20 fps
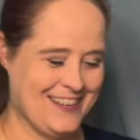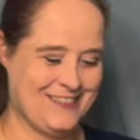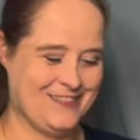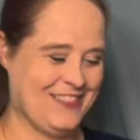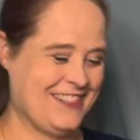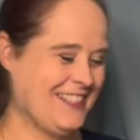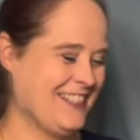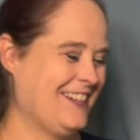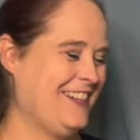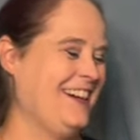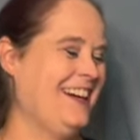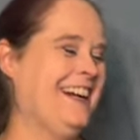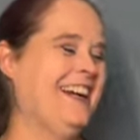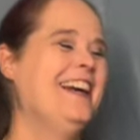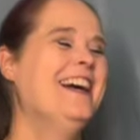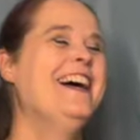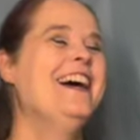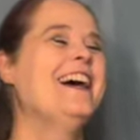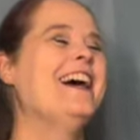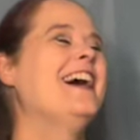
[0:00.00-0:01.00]
I'm sorry.
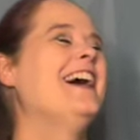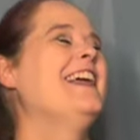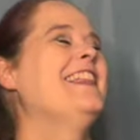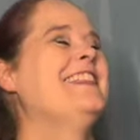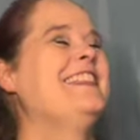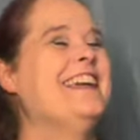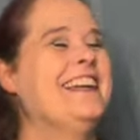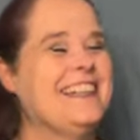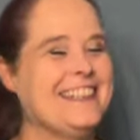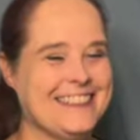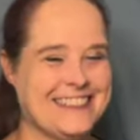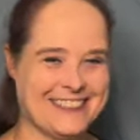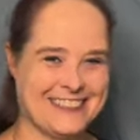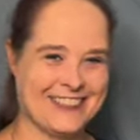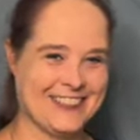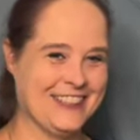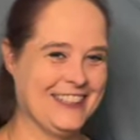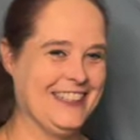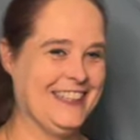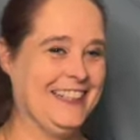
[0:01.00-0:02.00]
I think it's
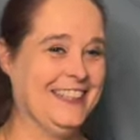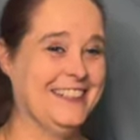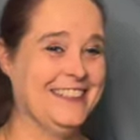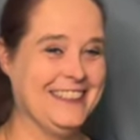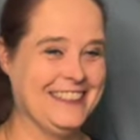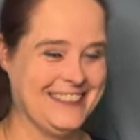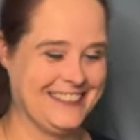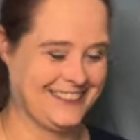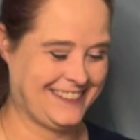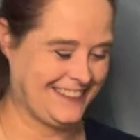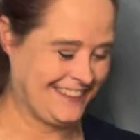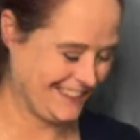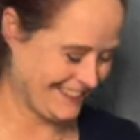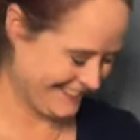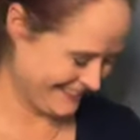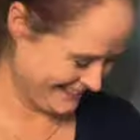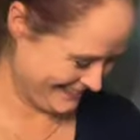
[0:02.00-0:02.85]
hilarious.